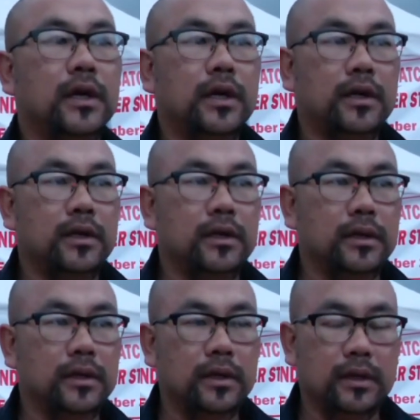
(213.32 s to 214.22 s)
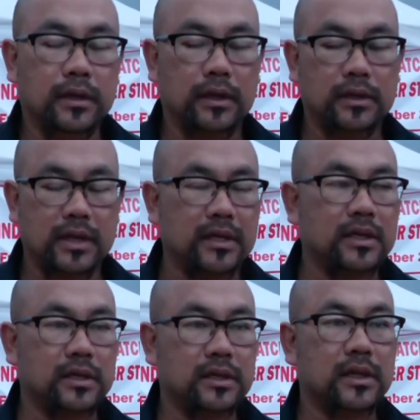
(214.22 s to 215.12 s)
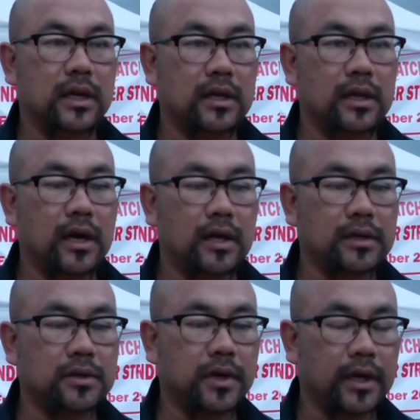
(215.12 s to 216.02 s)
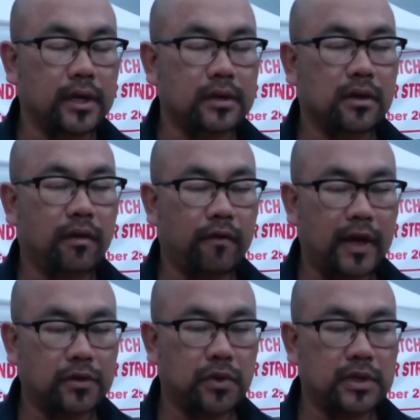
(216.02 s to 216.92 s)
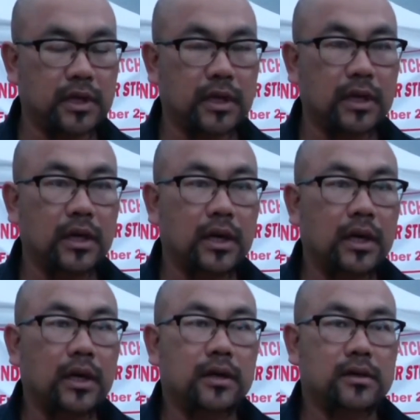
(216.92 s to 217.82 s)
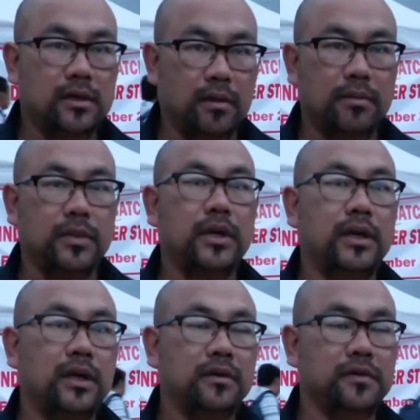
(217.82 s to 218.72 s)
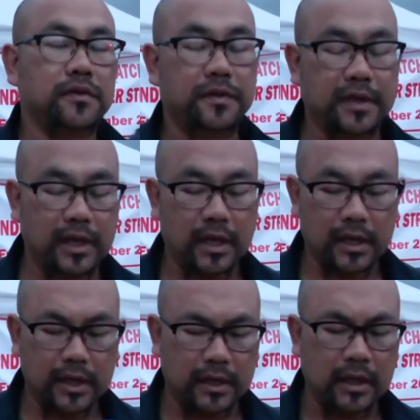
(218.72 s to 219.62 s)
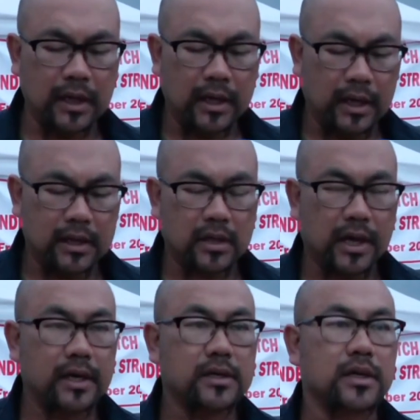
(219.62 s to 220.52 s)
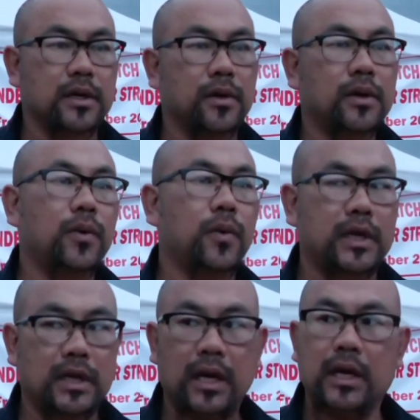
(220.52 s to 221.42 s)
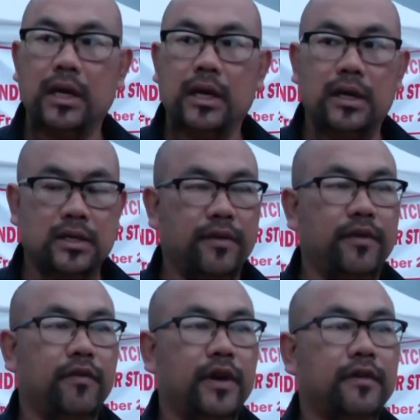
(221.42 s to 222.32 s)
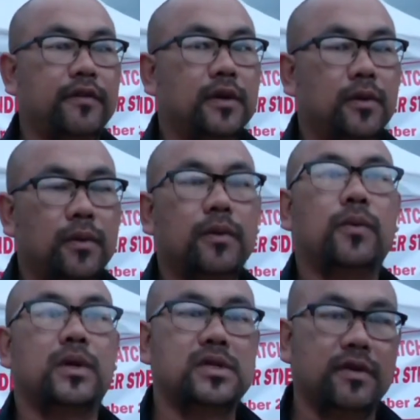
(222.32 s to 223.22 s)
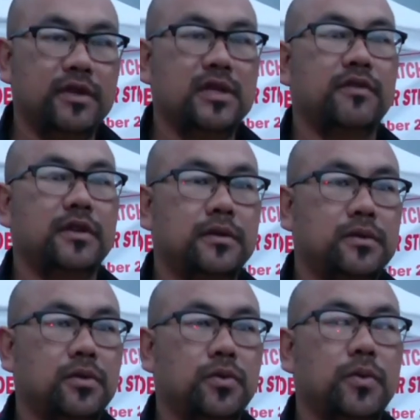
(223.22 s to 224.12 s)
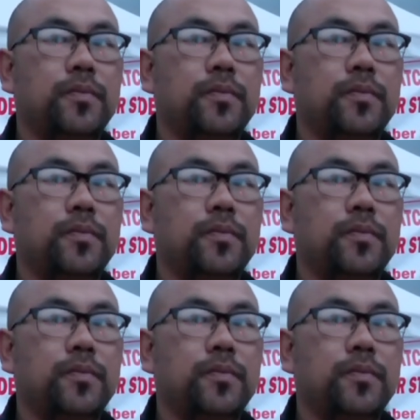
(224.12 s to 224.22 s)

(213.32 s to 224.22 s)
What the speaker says: the attendance at the hunger strike, it's fluctuating. Some have even hit as high as 175, 177. So